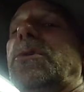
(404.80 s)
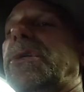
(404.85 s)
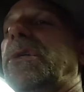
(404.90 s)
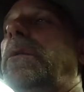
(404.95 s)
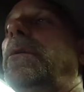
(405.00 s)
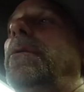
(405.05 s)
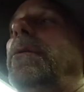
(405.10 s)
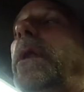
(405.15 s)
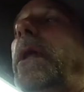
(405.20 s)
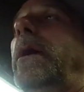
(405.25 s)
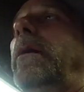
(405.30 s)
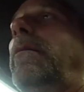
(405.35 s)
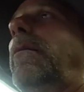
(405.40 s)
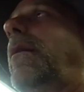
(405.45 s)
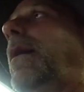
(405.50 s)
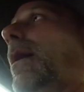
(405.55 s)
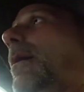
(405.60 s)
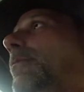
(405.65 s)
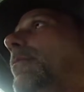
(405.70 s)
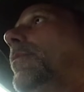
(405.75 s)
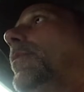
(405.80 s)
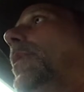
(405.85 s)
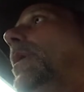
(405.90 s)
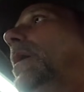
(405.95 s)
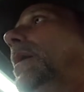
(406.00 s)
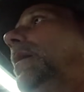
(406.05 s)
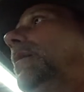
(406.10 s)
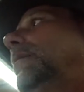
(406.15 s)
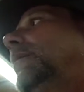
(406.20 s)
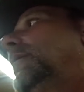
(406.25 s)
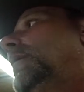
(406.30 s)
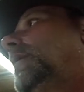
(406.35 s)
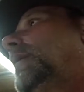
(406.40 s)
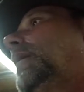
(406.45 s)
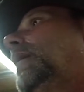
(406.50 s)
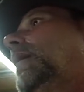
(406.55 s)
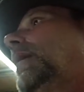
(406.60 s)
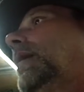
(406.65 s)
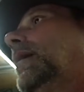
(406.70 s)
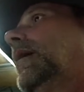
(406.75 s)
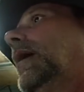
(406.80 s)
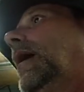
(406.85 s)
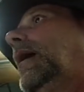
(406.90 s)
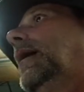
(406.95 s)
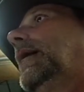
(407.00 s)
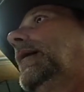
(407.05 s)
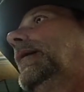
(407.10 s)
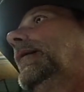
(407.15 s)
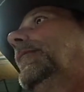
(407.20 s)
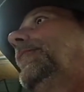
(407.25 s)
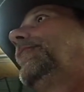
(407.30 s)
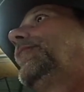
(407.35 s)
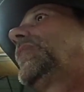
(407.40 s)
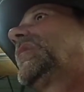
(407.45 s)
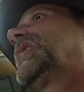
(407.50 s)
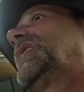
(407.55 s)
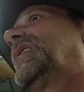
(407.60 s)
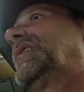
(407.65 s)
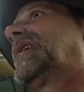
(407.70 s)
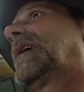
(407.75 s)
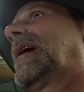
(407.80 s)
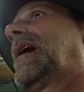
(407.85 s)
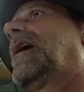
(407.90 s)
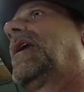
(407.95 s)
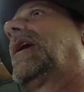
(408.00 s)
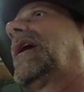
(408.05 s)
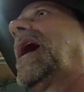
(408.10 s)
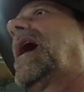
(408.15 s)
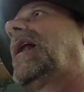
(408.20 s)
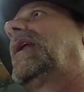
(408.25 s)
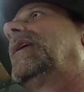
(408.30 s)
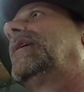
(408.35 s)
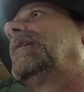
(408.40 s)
slew of that crap, but since I kind of got